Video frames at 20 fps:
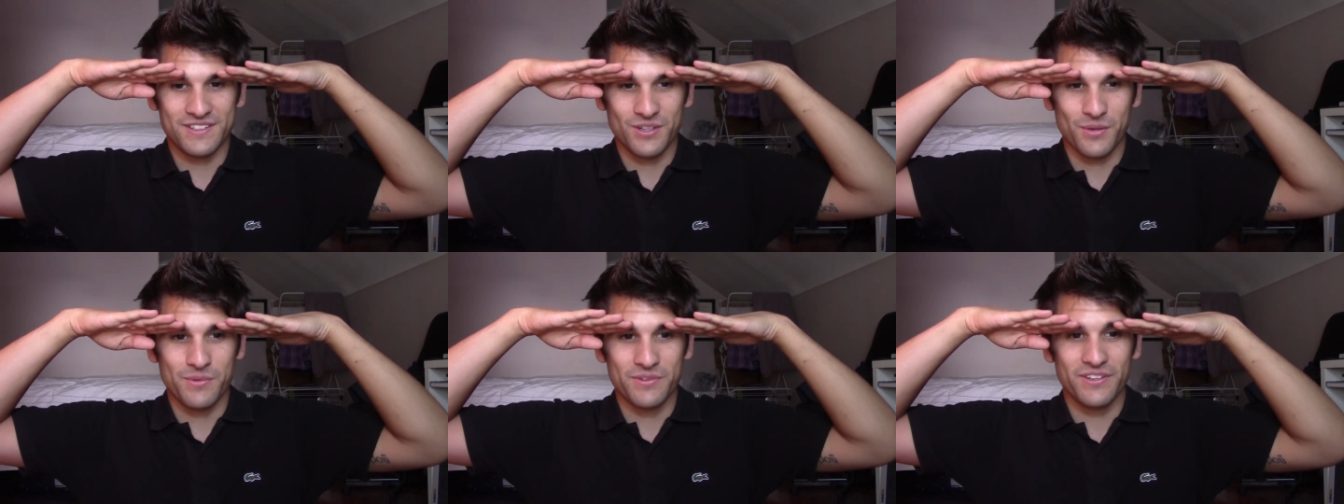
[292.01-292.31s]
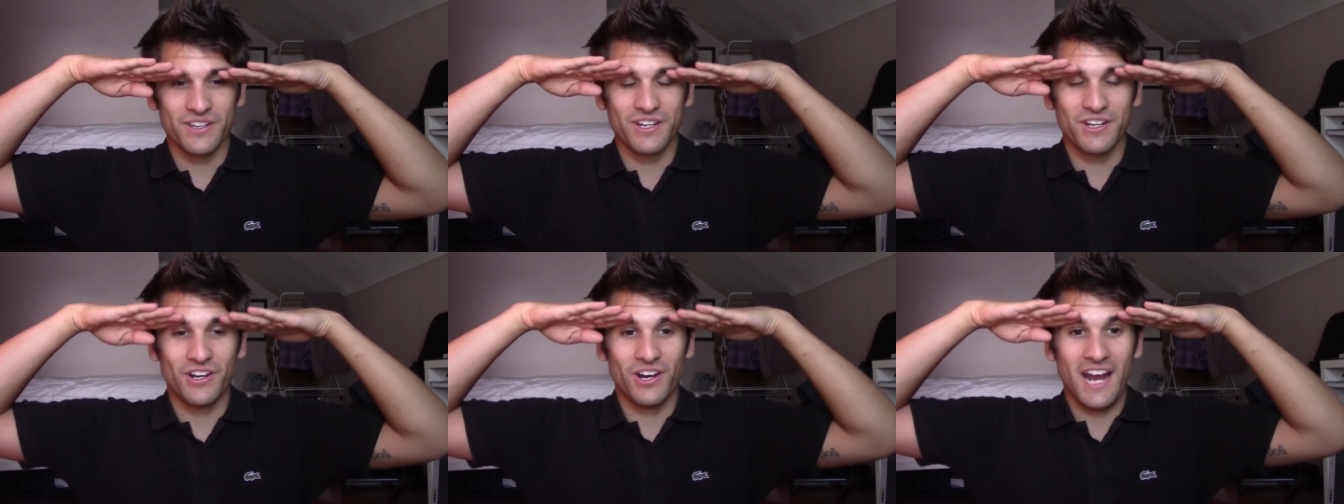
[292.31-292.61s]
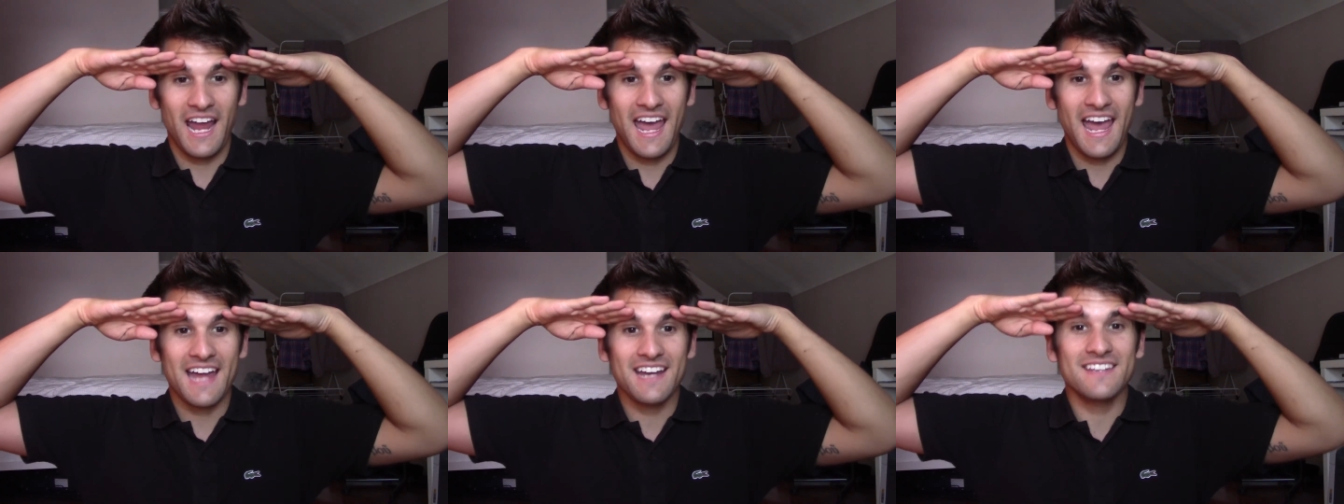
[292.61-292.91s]
almost like your
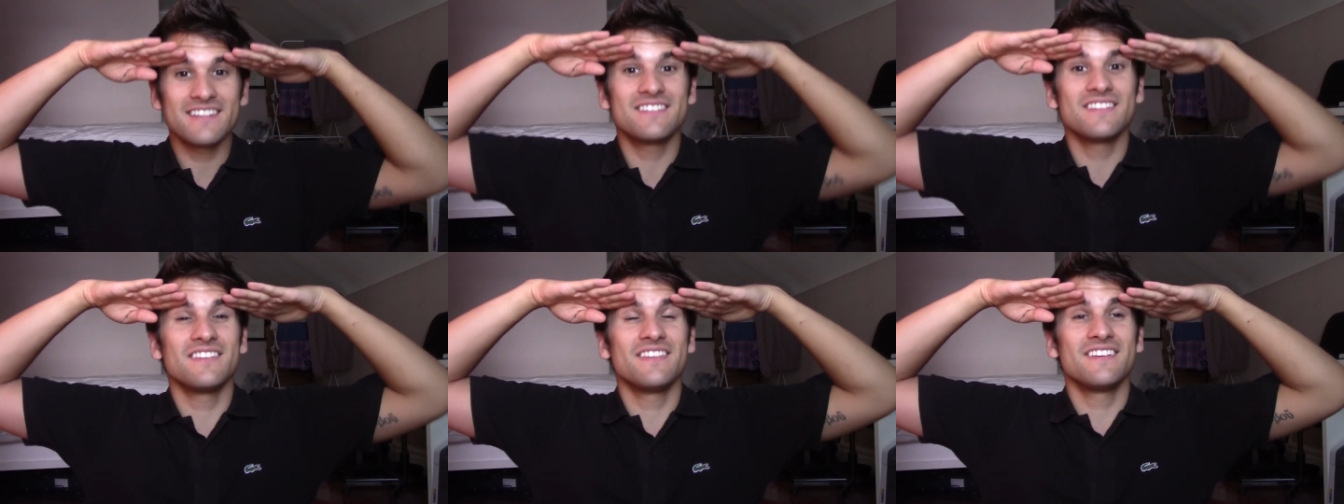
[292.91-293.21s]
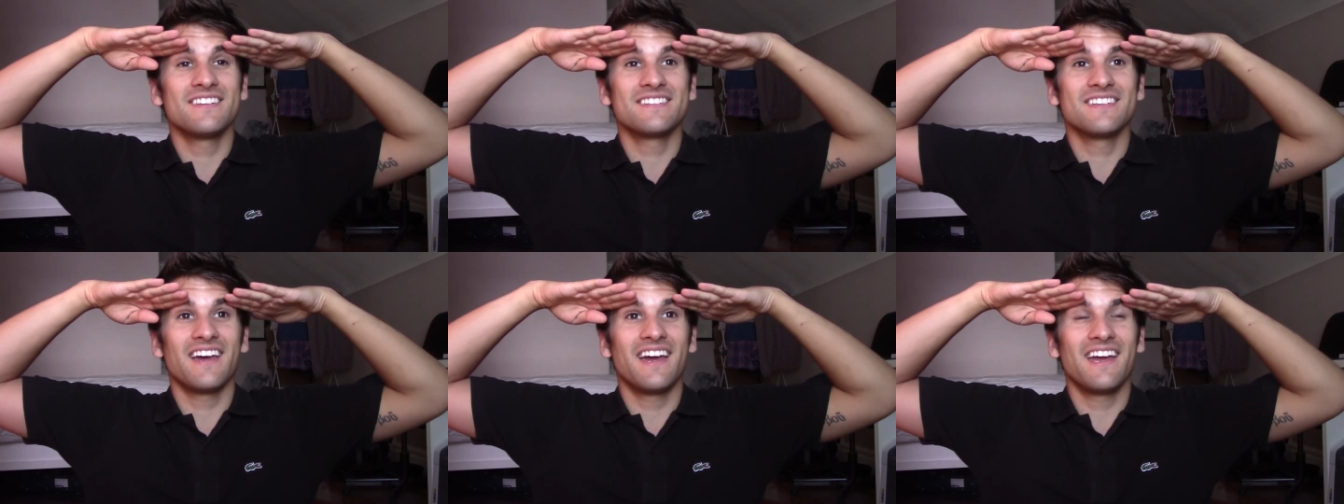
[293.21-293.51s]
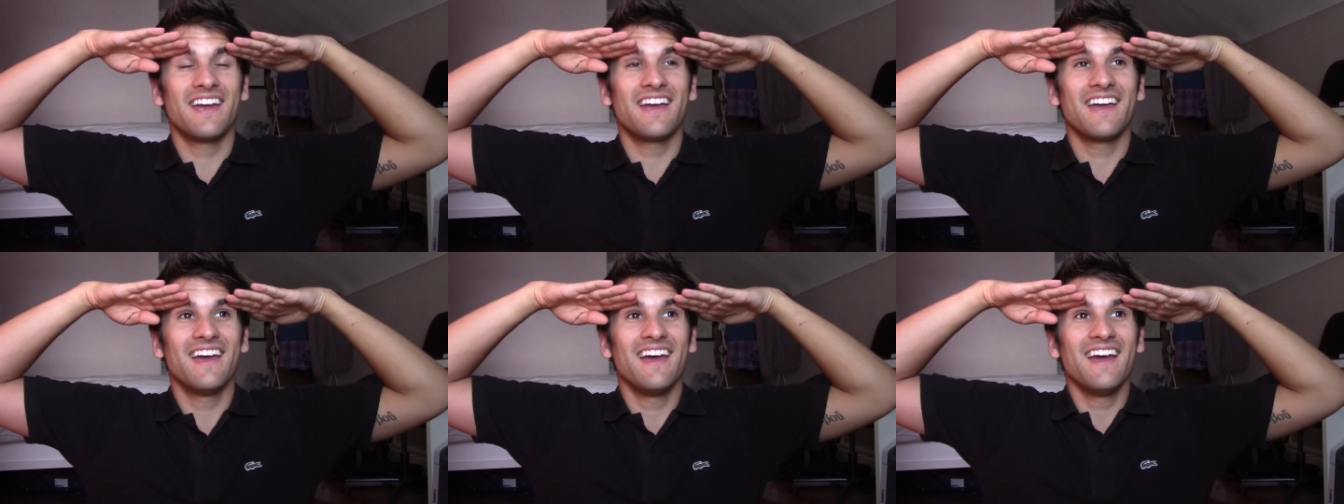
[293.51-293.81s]
head is in
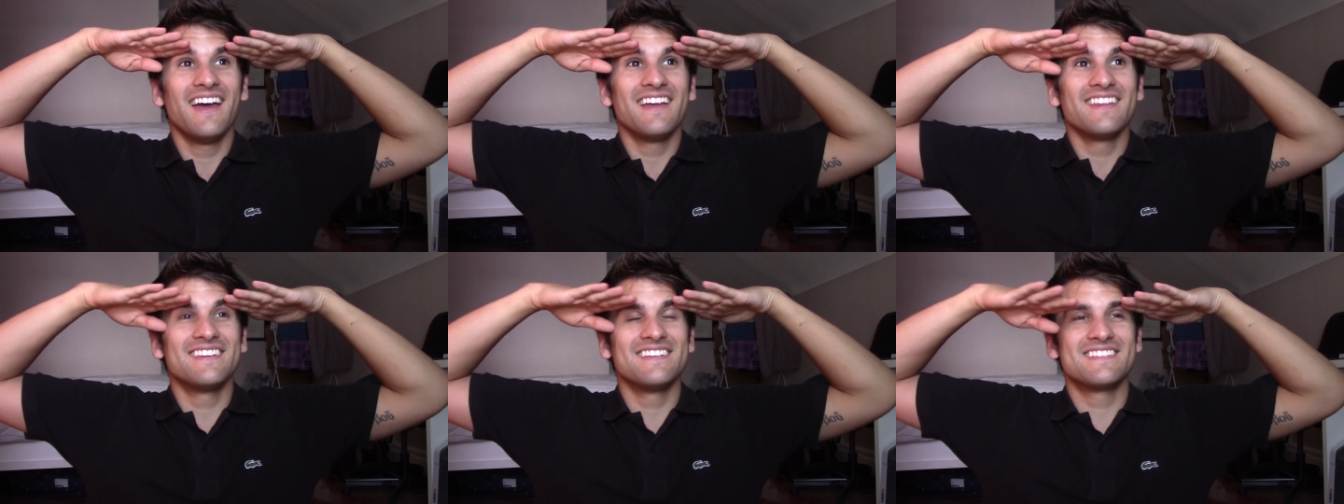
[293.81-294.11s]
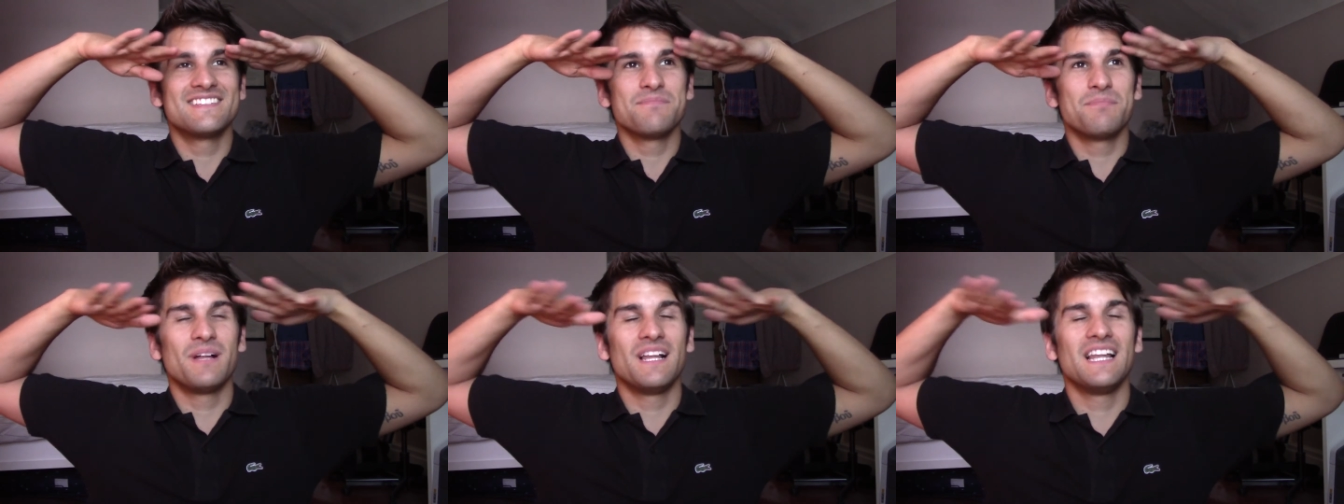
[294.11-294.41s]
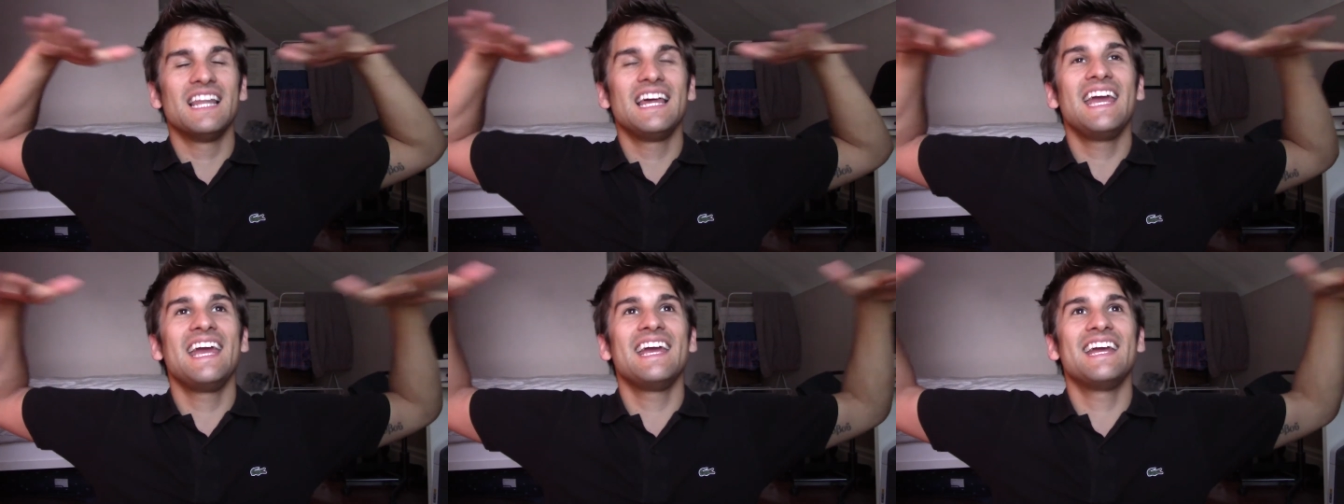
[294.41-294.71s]
this
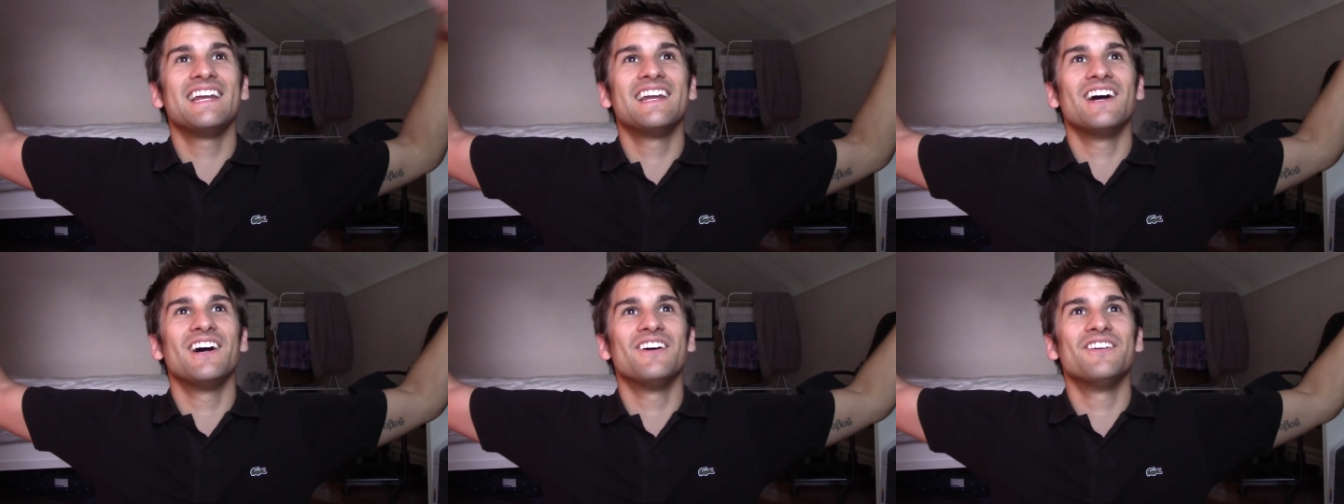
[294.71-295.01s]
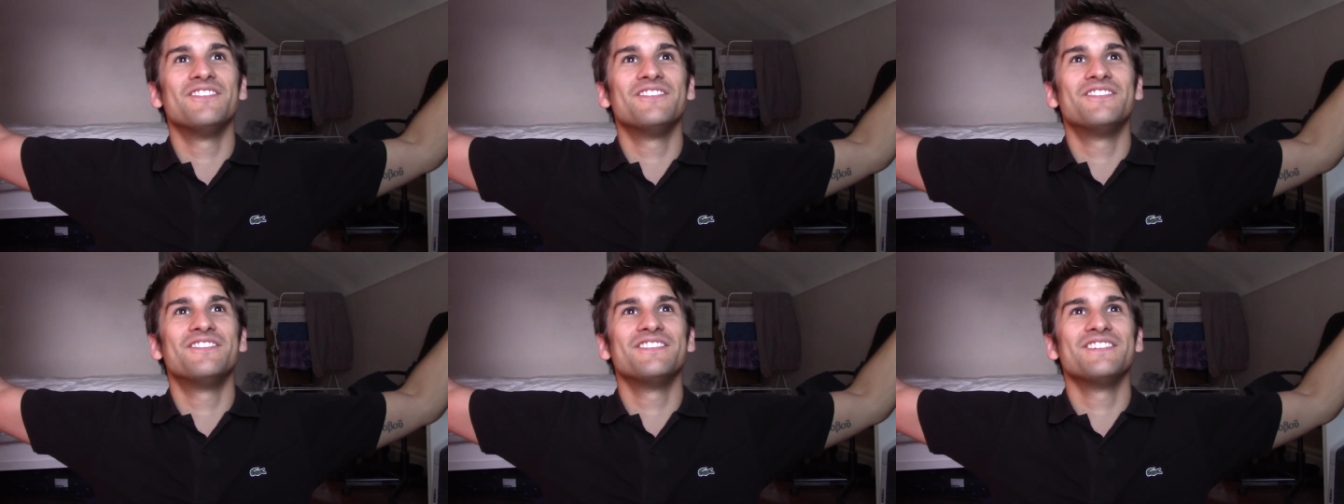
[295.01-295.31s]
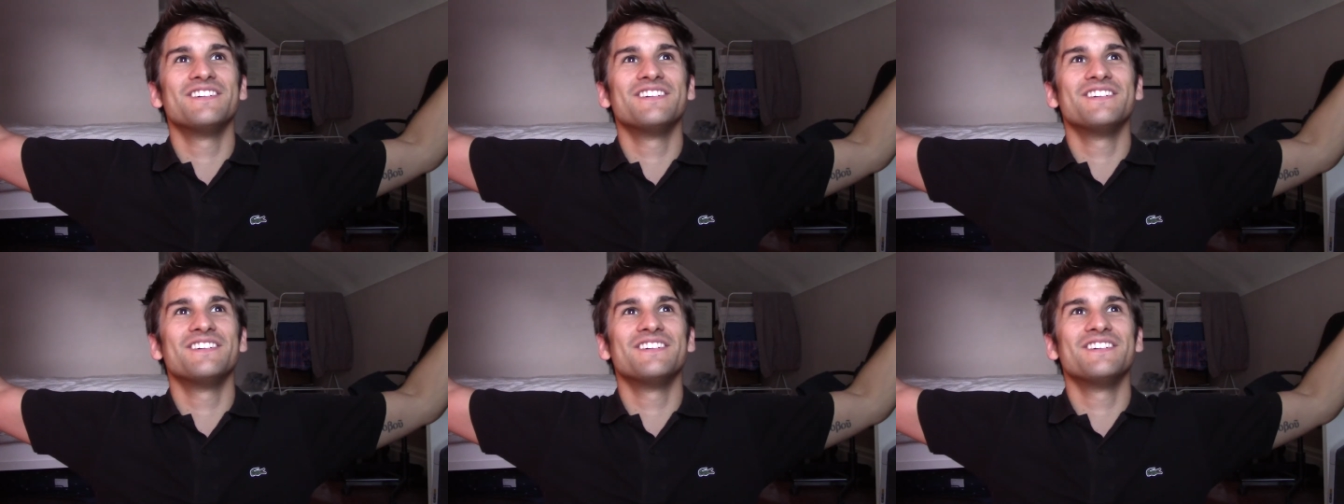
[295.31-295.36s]
plane of